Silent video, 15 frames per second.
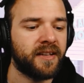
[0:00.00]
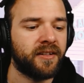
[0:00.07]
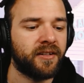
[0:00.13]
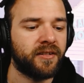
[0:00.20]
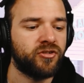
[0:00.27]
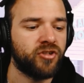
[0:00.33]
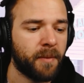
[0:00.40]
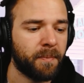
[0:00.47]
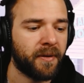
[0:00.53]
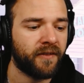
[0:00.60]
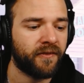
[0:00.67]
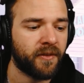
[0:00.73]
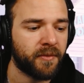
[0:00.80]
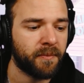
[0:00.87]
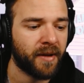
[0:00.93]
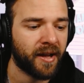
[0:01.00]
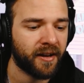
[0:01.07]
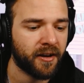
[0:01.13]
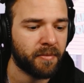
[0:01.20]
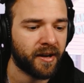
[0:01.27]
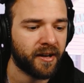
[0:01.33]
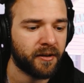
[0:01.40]
in your drop area from your battle
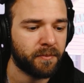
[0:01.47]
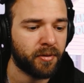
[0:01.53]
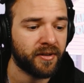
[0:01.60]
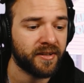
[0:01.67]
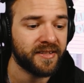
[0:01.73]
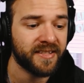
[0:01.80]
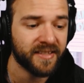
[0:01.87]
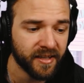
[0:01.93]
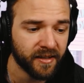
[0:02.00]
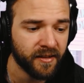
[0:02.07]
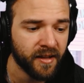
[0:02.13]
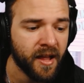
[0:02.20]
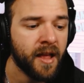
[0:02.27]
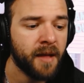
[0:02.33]
area by an opponent's skill,